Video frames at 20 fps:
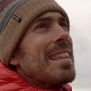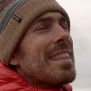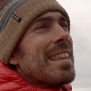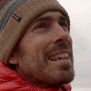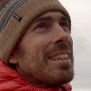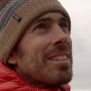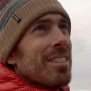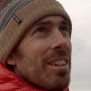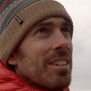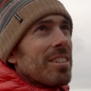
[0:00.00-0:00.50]

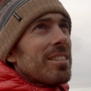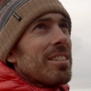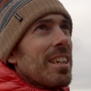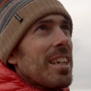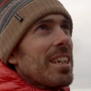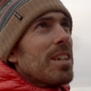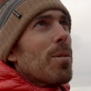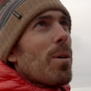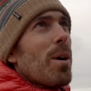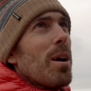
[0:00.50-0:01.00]
Things that I
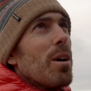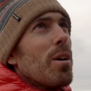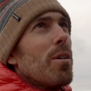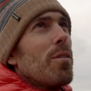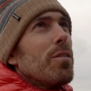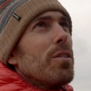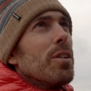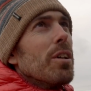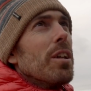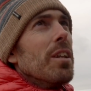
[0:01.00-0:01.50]
see quite
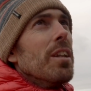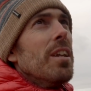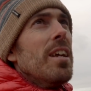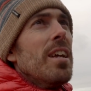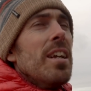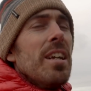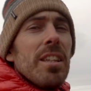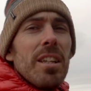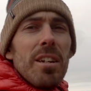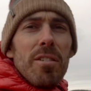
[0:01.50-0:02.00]
often
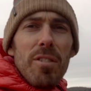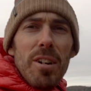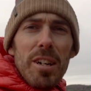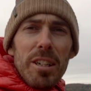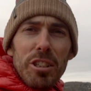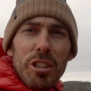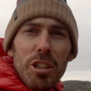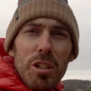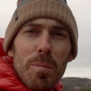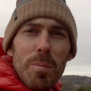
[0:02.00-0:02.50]
that
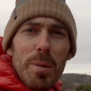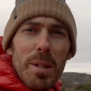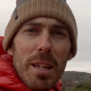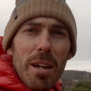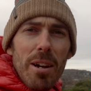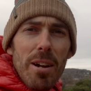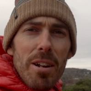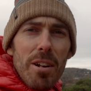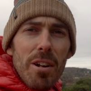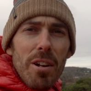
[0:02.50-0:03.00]
really shouldn't be
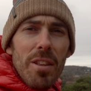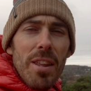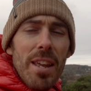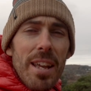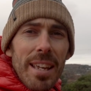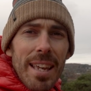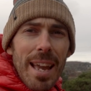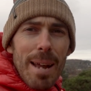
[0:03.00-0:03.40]
going on.